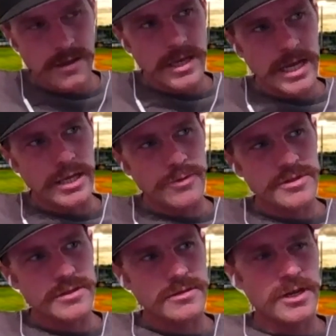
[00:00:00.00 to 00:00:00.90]
And he
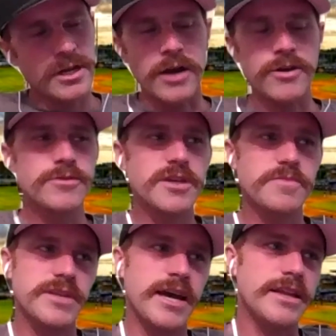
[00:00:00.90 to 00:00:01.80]
was
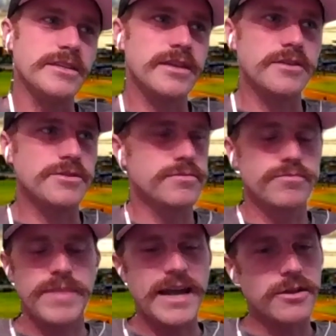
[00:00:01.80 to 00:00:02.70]
upset. He said his
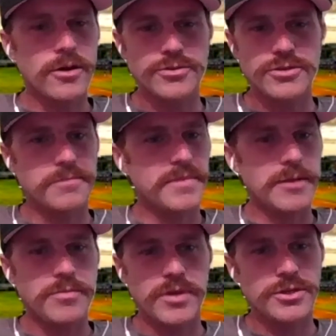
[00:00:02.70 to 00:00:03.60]
bad coaching,
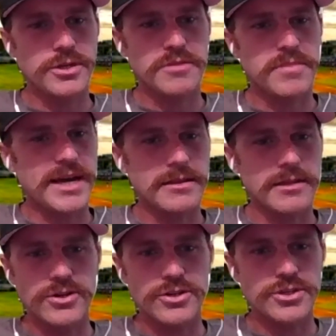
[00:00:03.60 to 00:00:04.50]
bad pitching, bad
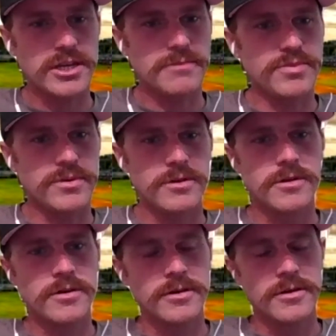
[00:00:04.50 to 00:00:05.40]
leadership
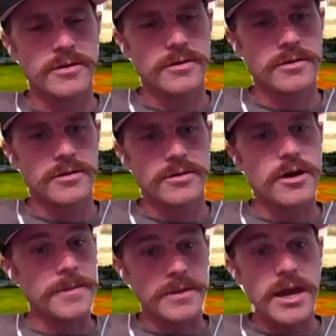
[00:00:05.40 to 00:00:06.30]

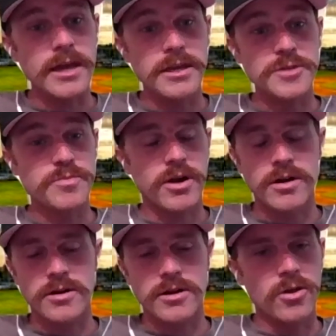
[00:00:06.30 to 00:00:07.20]
on the Yankees'
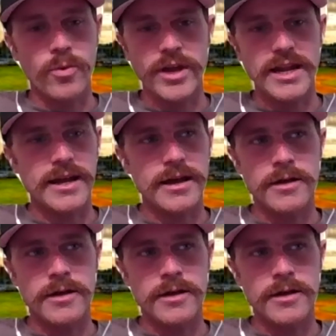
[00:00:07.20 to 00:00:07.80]
part all the way down.